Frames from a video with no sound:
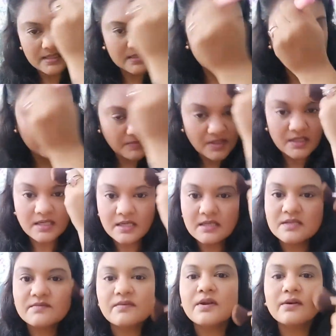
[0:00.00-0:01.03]

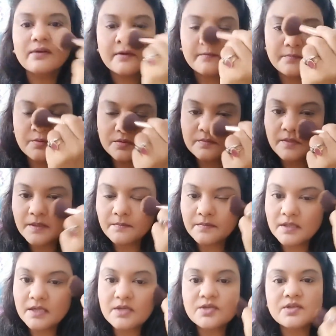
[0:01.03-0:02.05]
demarcates where I put my
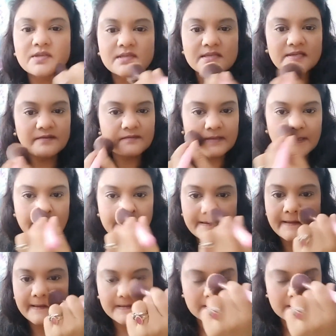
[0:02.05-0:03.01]
blush and stuff like that.